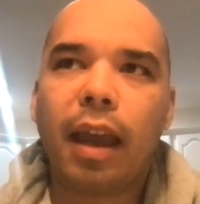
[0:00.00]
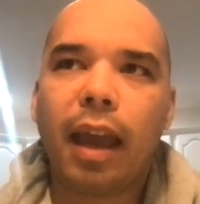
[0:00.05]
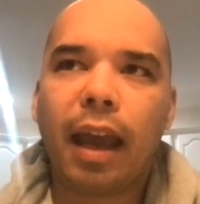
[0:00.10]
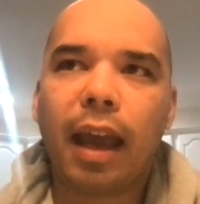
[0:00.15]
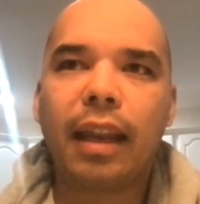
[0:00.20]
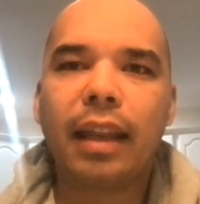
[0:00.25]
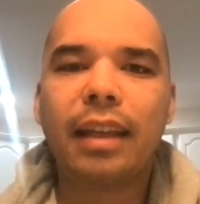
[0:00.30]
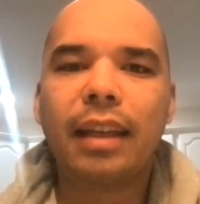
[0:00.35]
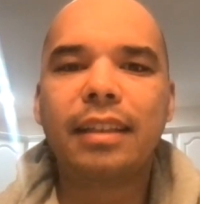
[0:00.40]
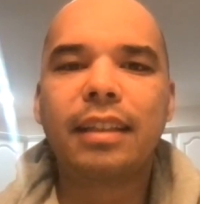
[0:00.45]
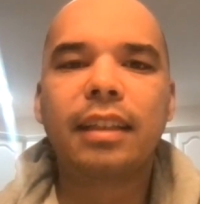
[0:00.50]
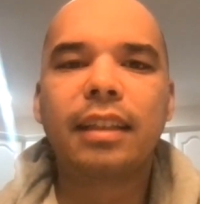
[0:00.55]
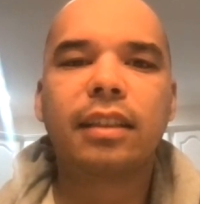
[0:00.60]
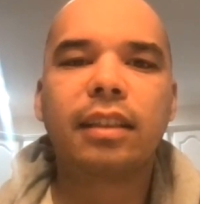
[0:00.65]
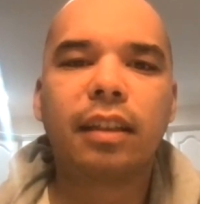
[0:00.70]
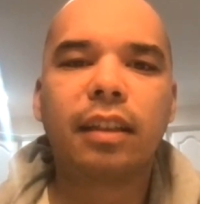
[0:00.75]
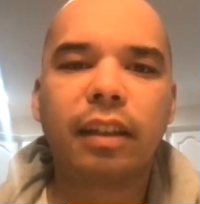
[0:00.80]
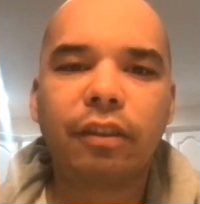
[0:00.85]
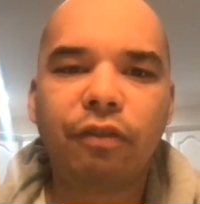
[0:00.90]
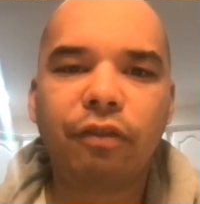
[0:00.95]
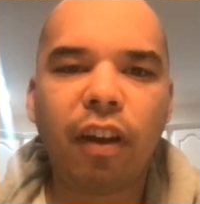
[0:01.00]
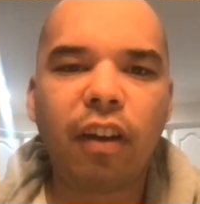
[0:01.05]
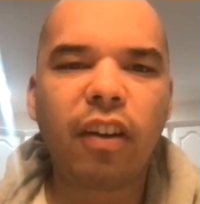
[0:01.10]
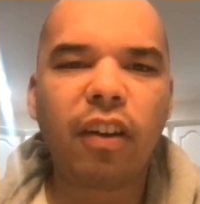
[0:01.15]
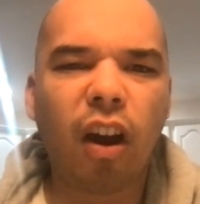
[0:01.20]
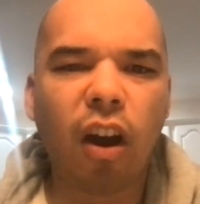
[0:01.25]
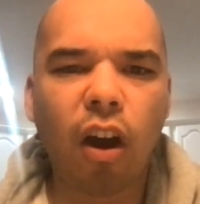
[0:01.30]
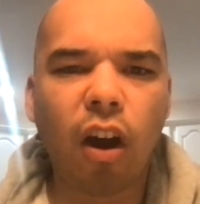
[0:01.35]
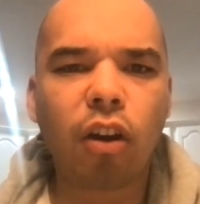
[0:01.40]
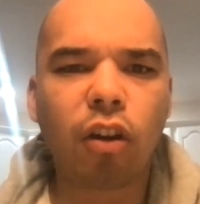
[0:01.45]
he's very
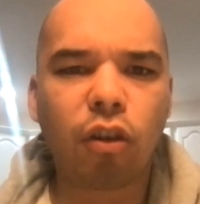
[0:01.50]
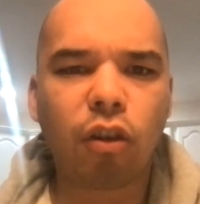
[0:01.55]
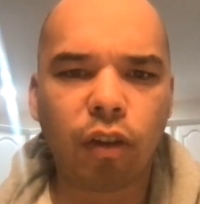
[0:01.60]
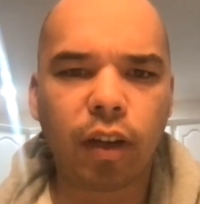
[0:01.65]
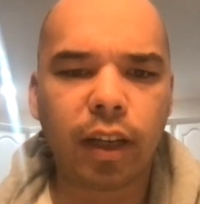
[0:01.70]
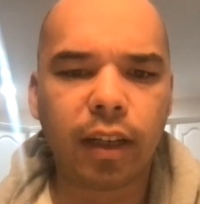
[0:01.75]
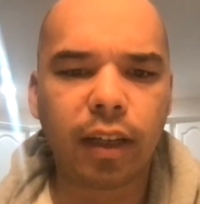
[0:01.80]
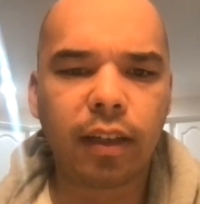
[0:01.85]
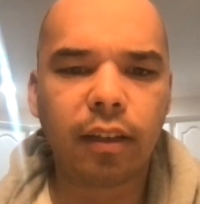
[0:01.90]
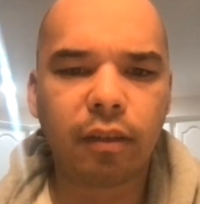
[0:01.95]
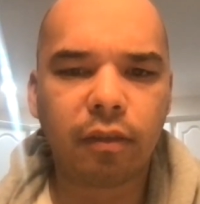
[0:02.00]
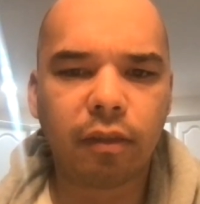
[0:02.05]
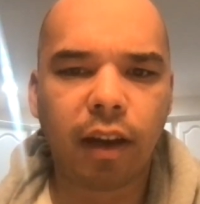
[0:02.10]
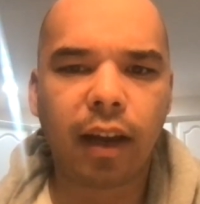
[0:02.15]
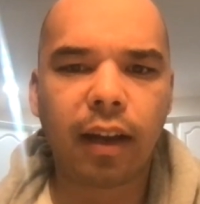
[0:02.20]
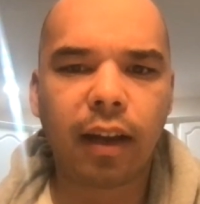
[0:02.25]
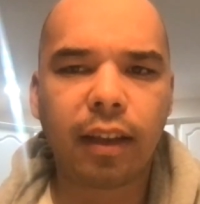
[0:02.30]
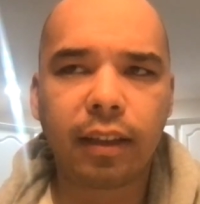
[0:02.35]
hungry, right?